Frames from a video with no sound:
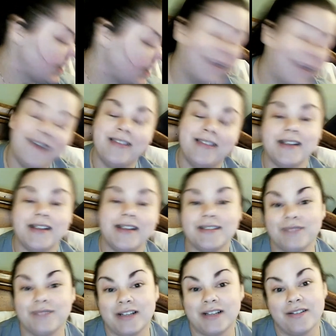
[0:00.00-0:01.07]
and lots of
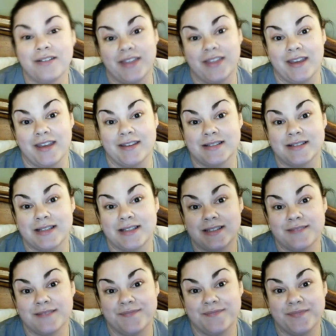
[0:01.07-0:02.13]
little things.
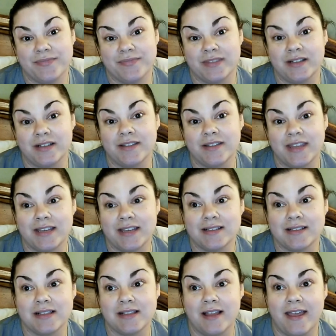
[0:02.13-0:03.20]
Little things
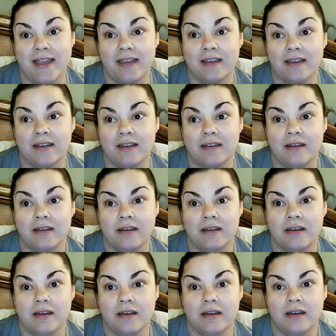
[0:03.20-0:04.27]
like
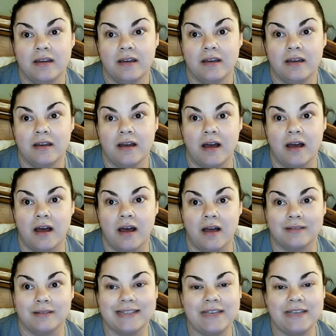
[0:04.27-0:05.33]
uh,
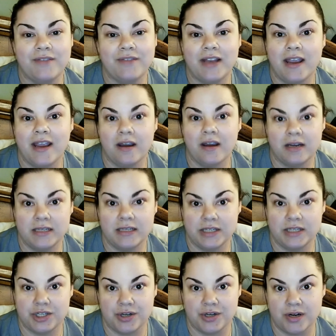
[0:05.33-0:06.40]
leave-in hair
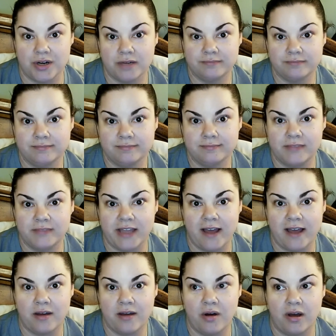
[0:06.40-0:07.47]
conditioner
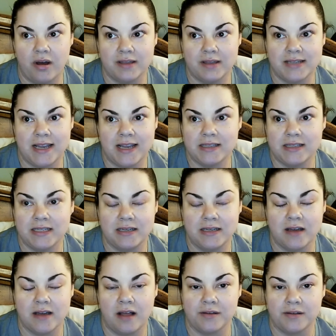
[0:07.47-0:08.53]
that cost
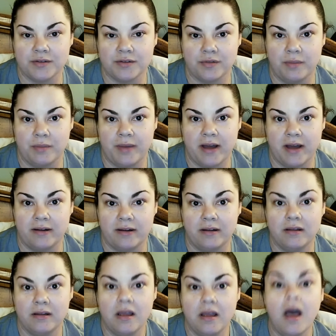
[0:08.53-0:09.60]
$18 for the
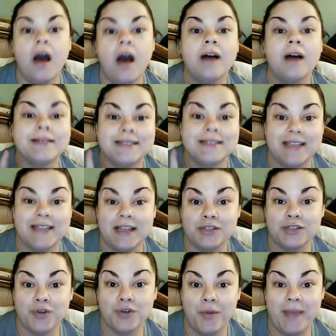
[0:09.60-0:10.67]
bottle. Saint
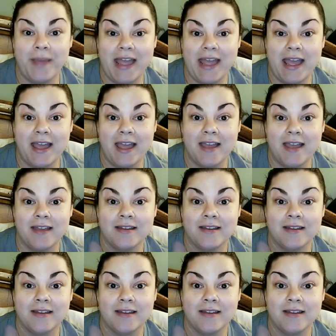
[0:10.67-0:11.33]
Tropez